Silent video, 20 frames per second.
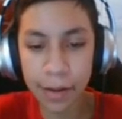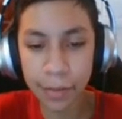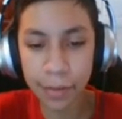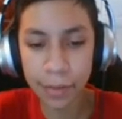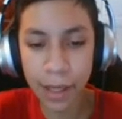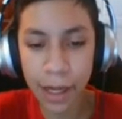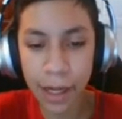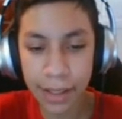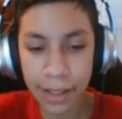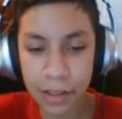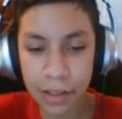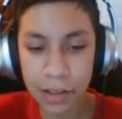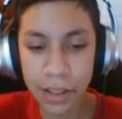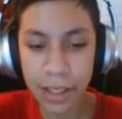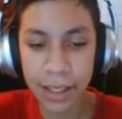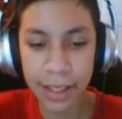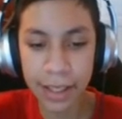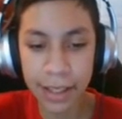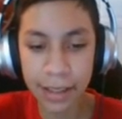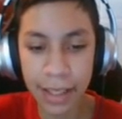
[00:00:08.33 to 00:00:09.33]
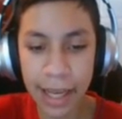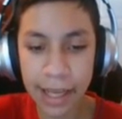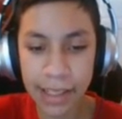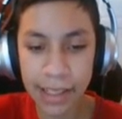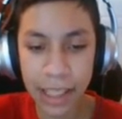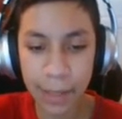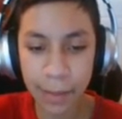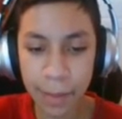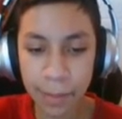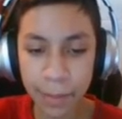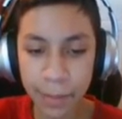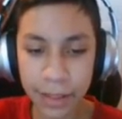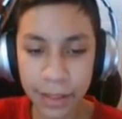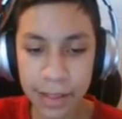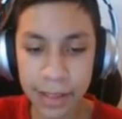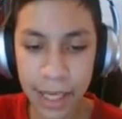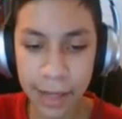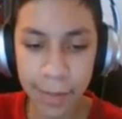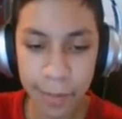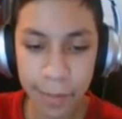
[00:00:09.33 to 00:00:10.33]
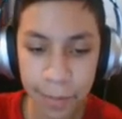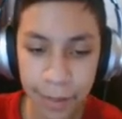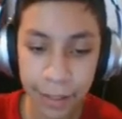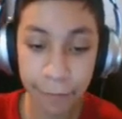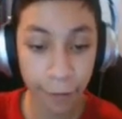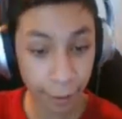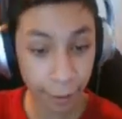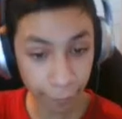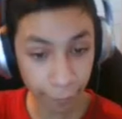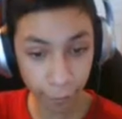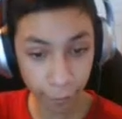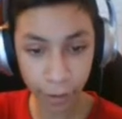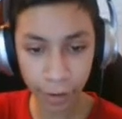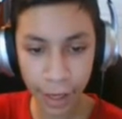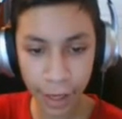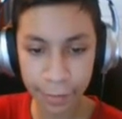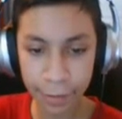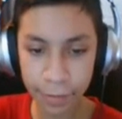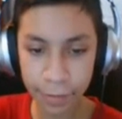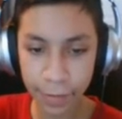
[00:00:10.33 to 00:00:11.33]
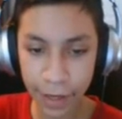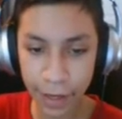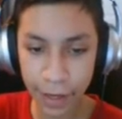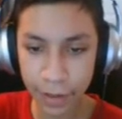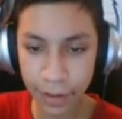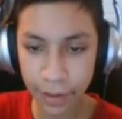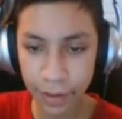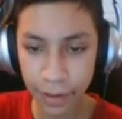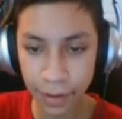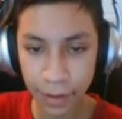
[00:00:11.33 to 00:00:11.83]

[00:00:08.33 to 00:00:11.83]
not yesterday, last time I played this game I played Free For All, FFA,